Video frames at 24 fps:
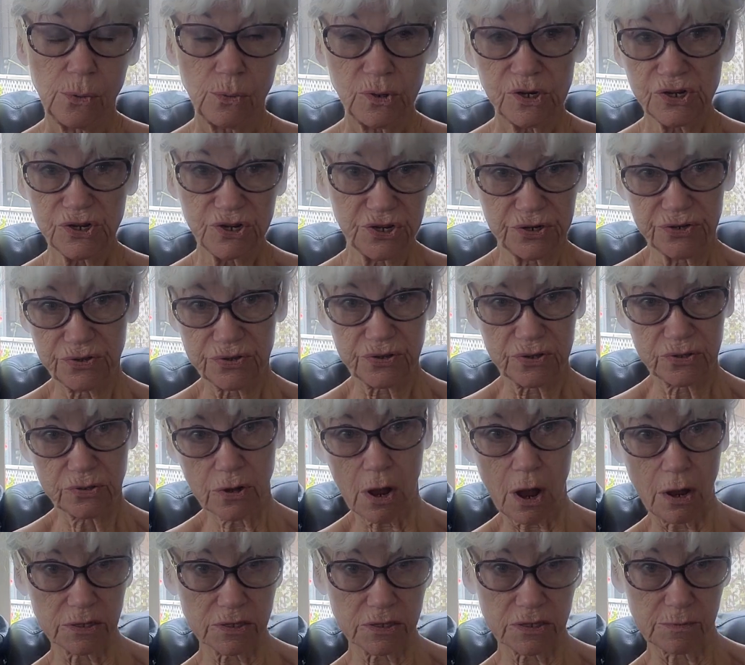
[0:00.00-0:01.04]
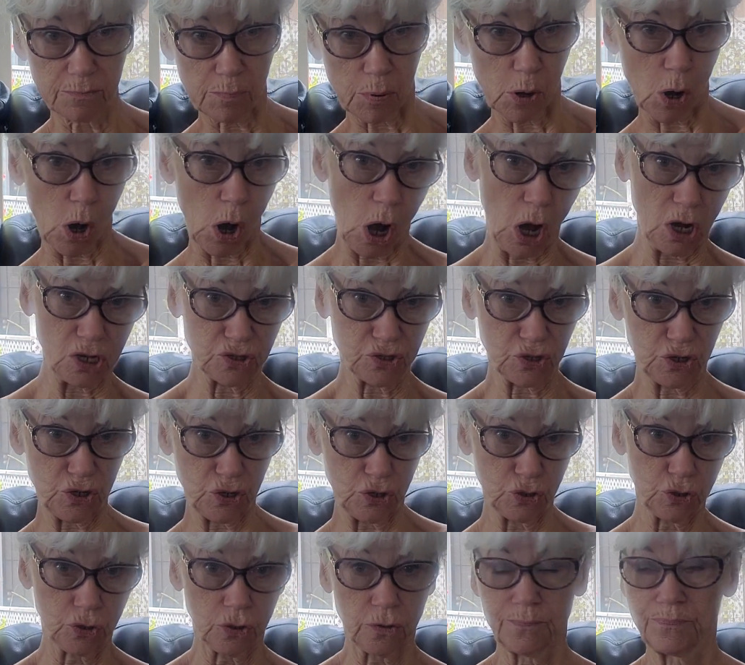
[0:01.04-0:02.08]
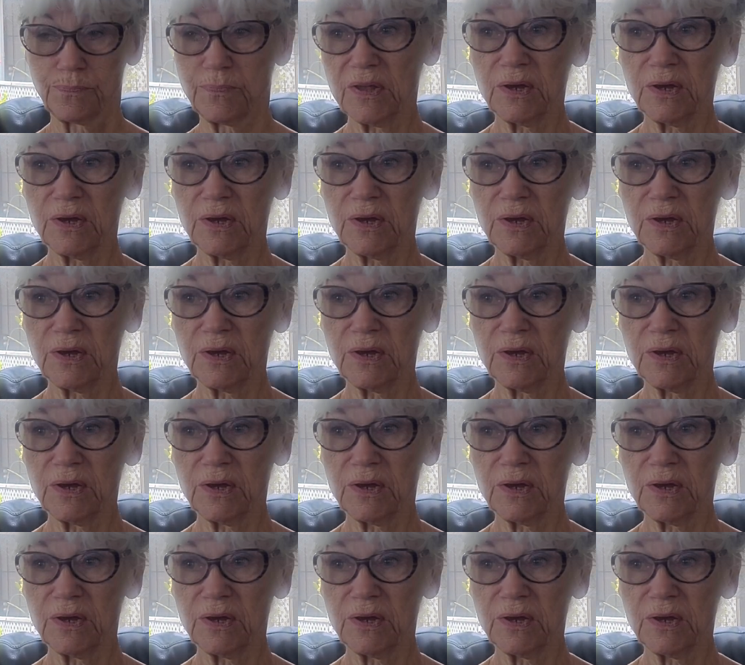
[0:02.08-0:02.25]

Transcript: which is not surprising.